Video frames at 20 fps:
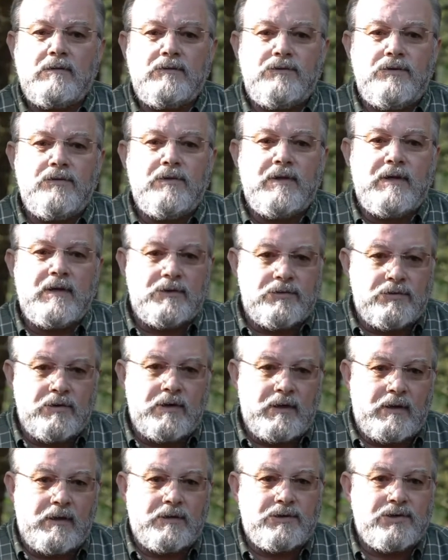do the
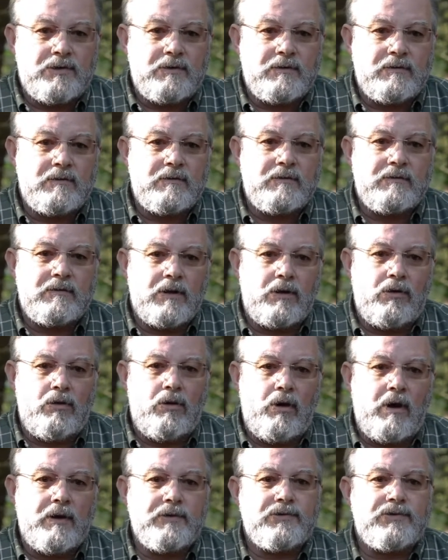introduction, the
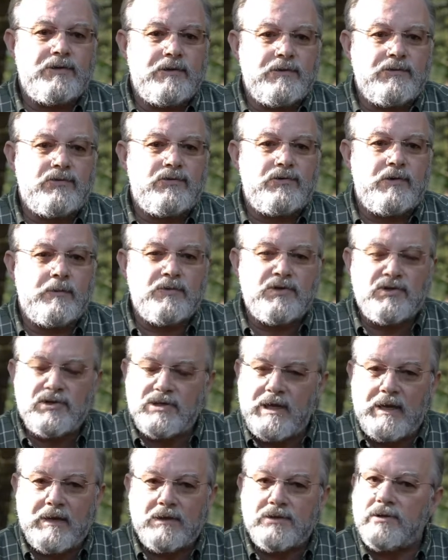cost is
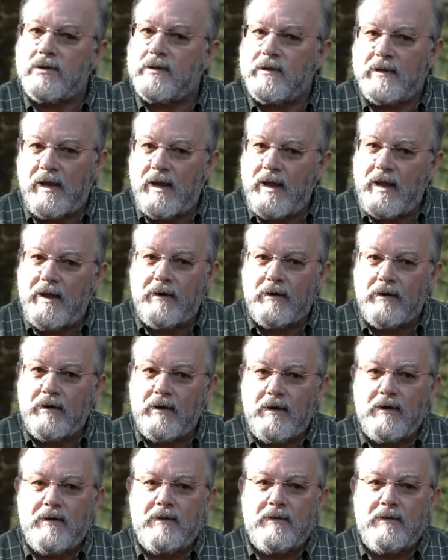substantially higher.